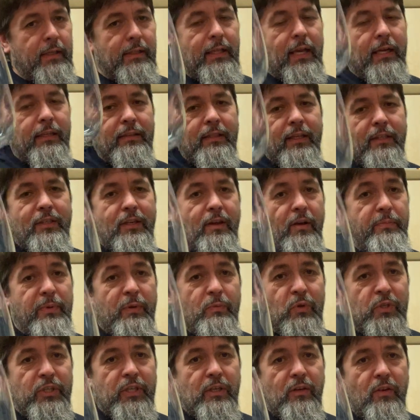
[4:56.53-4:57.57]
that does. I've
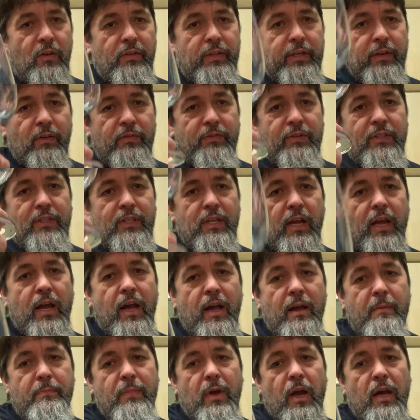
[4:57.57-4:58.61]
been watching a lot of The Office,
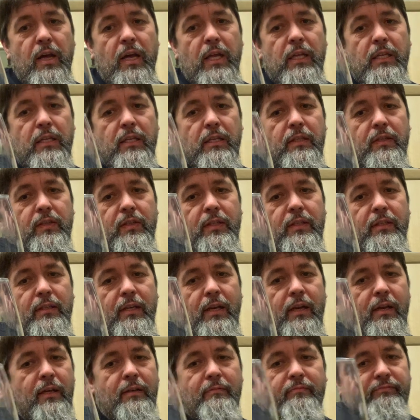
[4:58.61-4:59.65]
um, and
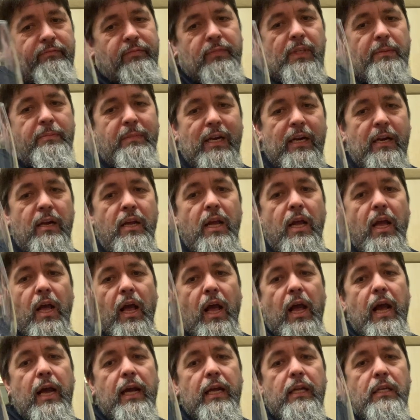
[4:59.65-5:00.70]
doesn't matter.
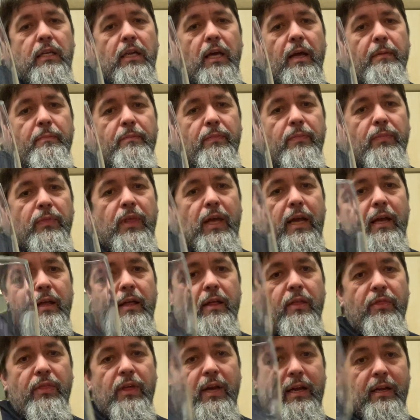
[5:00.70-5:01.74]
And um,
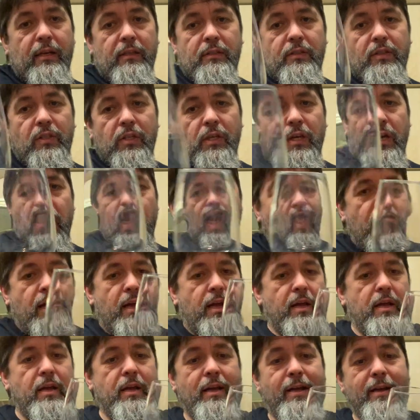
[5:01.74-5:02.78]
that that
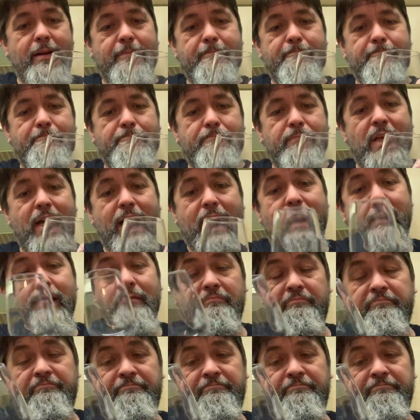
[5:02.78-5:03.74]
uh, that